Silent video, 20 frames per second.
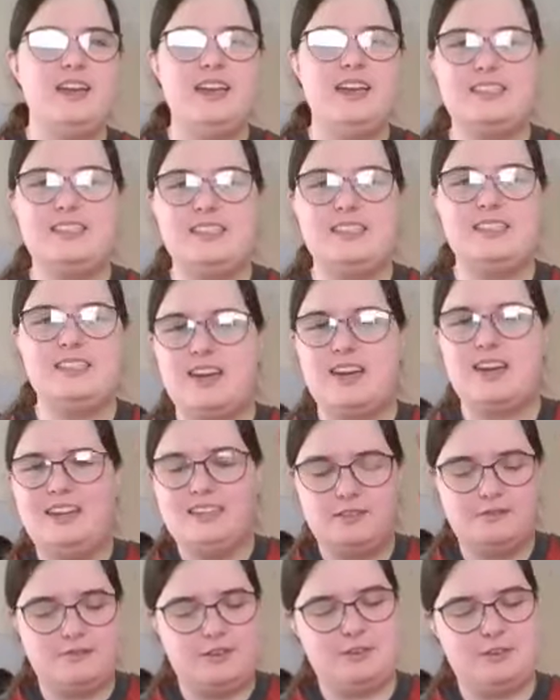it's
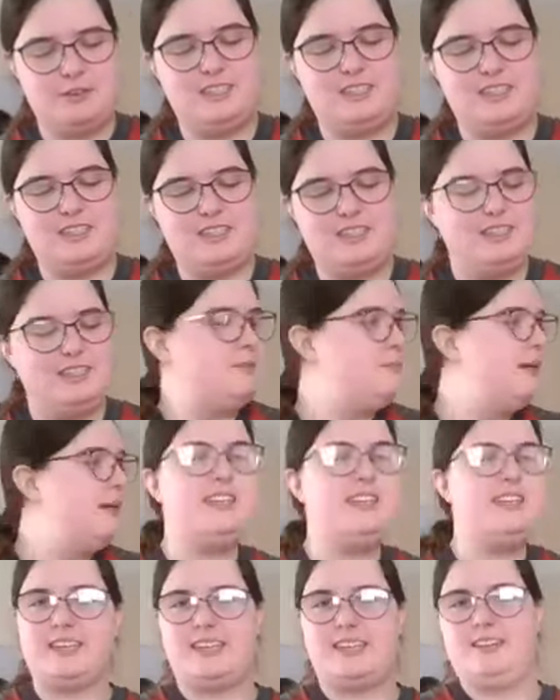entirely devoted to
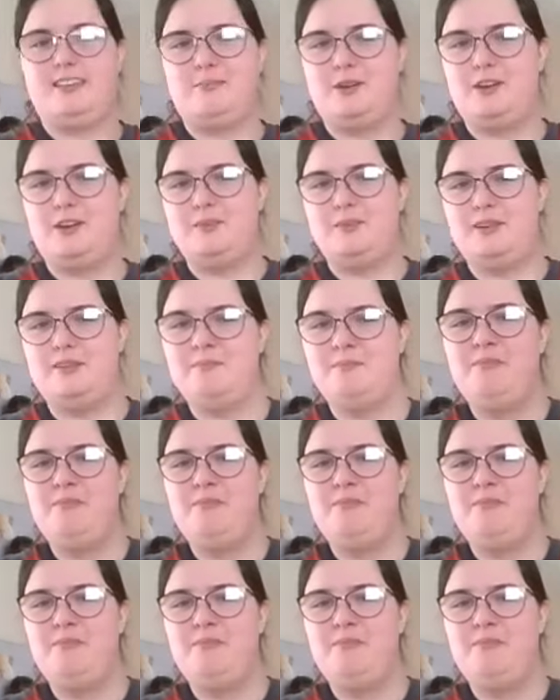baking at the moment.